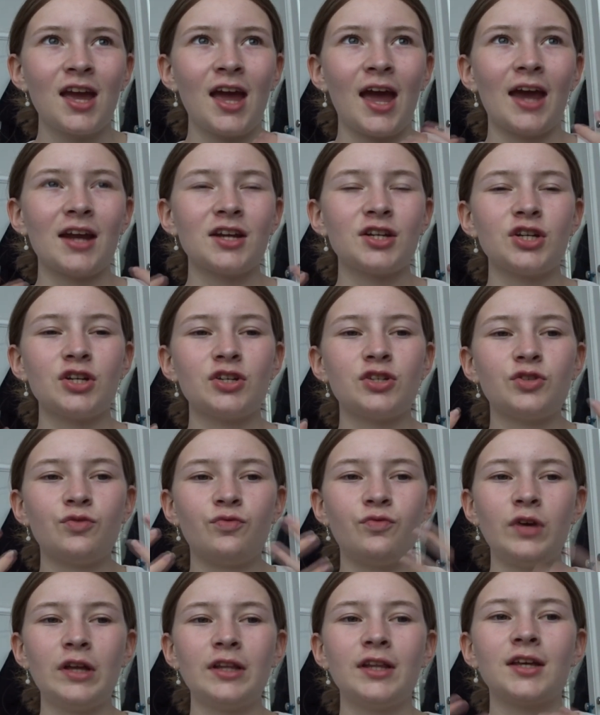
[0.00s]
and just
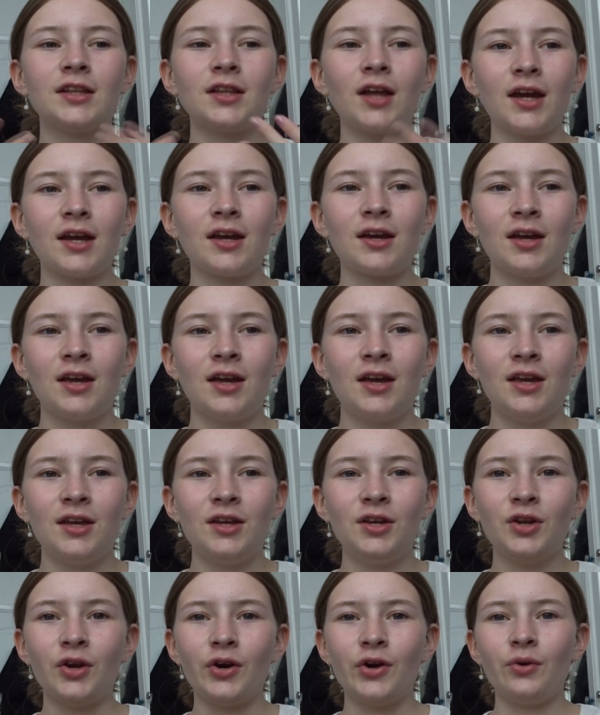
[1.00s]
feeling like,
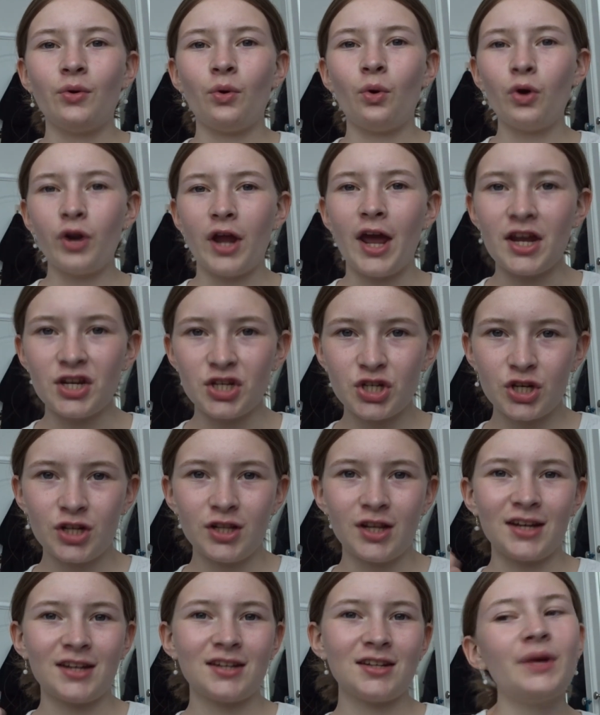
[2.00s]
you know, on edge, like.